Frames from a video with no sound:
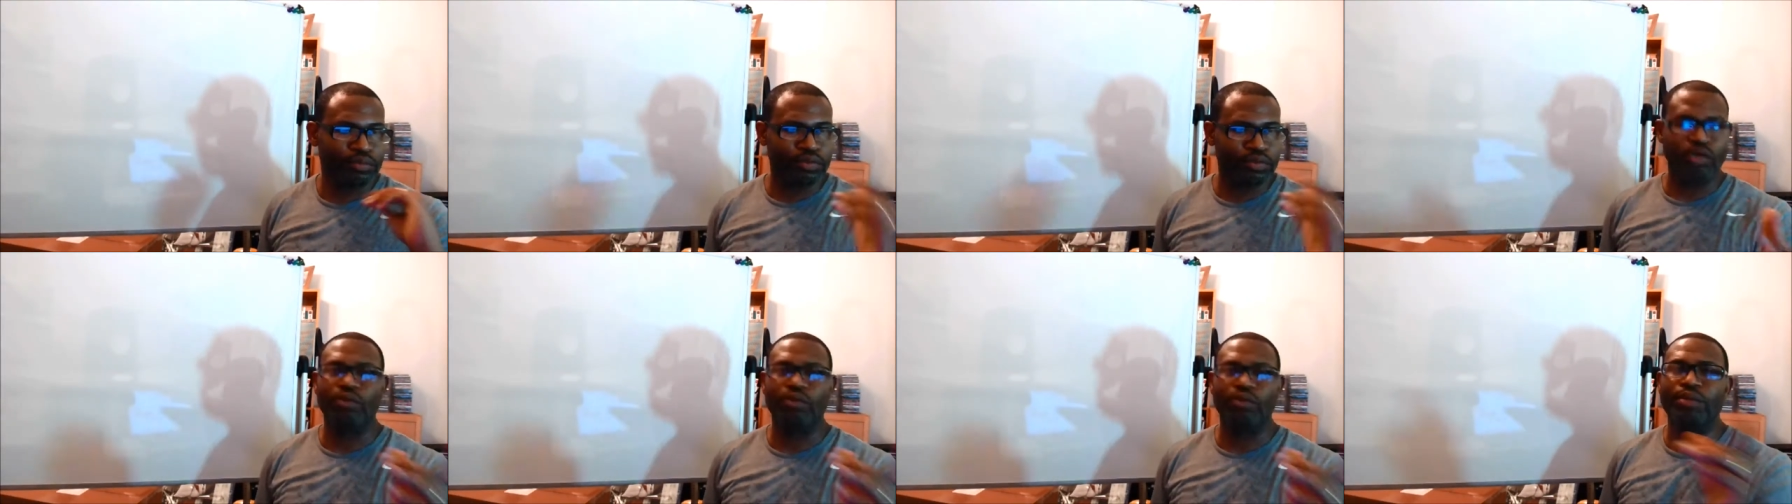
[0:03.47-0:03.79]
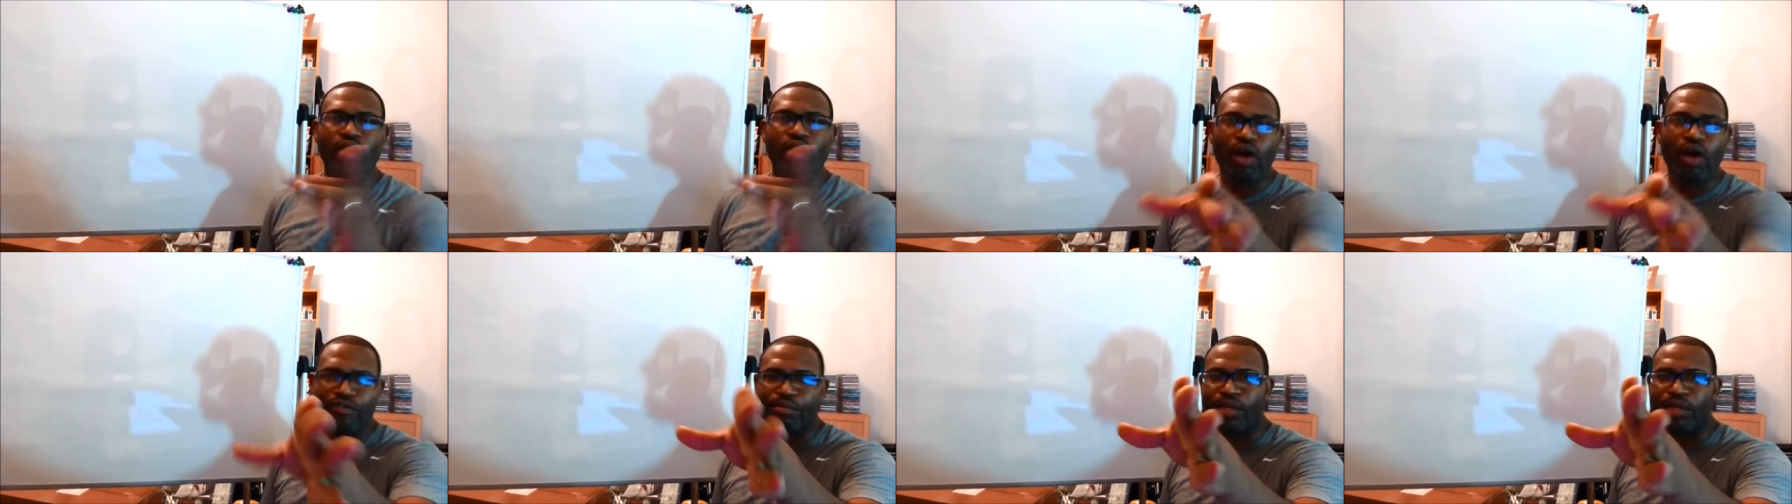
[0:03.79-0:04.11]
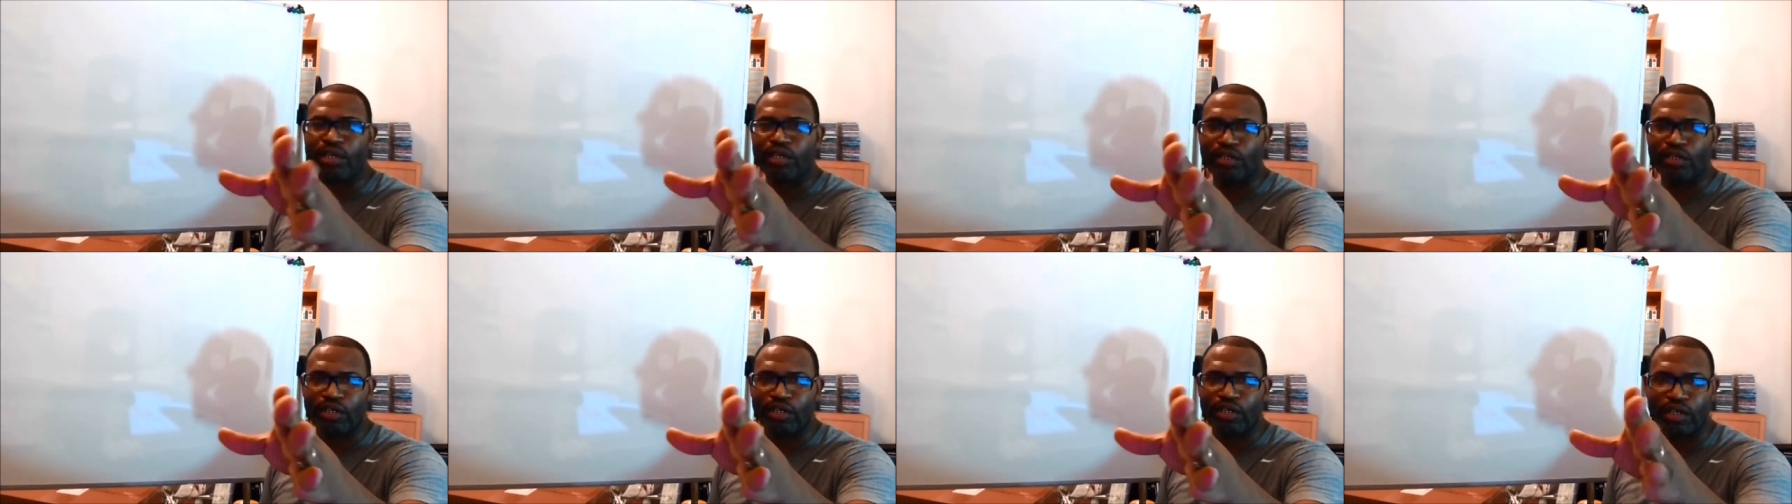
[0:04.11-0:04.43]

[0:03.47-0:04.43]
It's gonna be hard for me to look at the